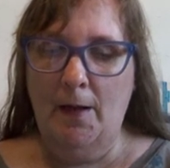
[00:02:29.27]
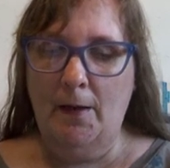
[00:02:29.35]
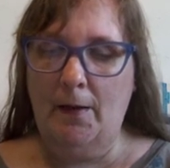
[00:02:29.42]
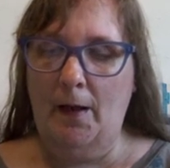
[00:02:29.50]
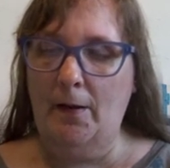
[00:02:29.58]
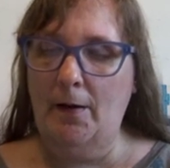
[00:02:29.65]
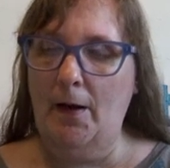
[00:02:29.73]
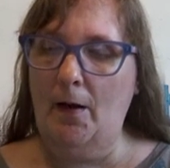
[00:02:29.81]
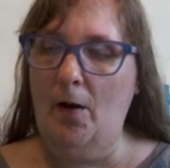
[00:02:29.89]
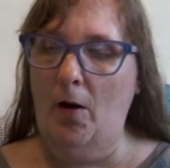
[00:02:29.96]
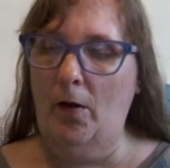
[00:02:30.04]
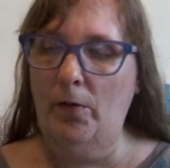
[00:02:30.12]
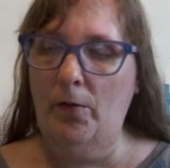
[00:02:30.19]
Then they
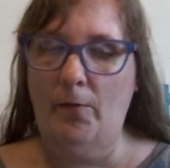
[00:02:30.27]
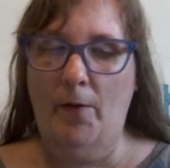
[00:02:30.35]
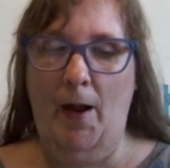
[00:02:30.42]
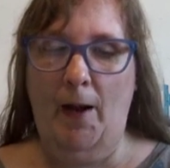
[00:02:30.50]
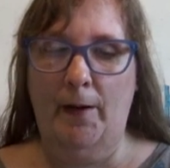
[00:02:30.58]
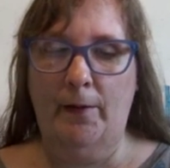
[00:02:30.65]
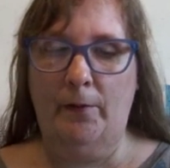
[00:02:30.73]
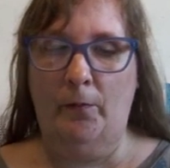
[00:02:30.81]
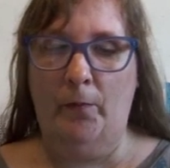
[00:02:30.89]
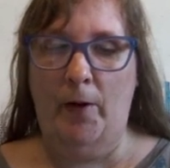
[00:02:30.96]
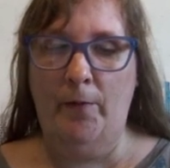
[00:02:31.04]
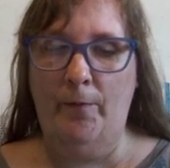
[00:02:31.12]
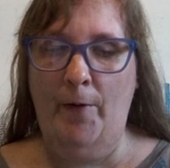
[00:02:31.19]
got on the ride and
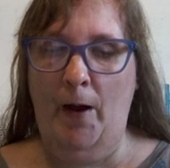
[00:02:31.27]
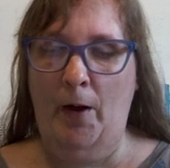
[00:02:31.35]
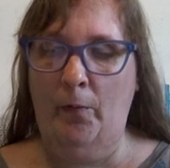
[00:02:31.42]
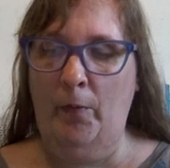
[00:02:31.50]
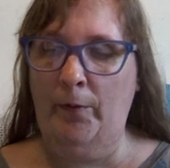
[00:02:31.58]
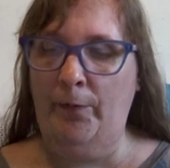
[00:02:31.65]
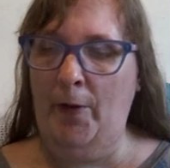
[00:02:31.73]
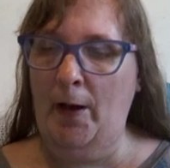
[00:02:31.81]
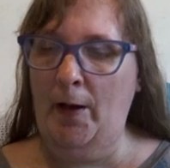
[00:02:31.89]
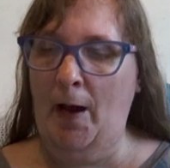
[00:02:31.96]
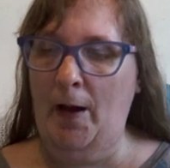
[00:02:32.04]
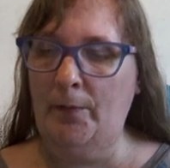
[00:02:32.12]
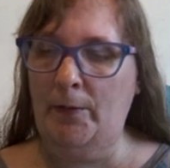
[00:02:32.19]
went round with their
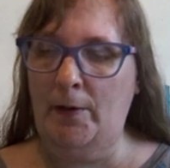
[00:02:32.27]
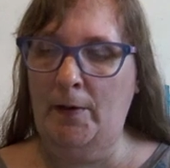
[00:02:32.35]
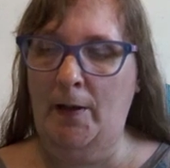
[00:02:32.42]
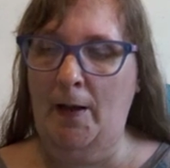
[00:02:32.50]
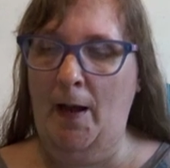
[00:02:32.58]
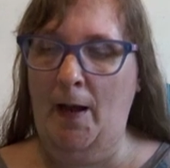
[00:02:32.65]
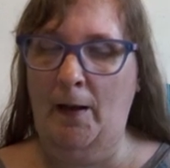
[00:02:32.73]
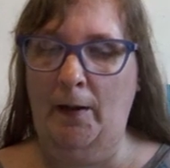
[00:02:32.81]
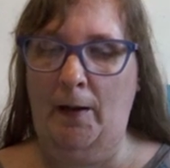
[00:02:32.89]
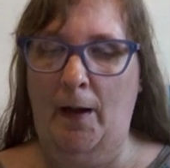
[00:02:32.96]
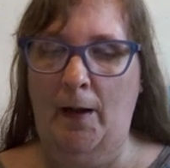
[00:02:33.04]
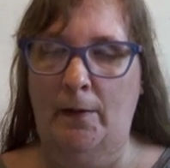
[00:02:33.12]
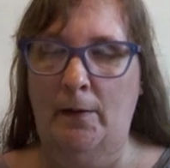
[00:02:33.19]
arms in the air
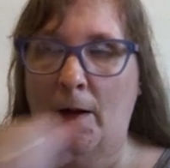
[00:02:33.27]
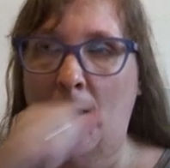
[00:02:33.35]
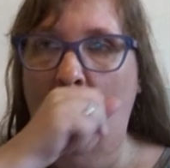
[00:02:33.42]
again.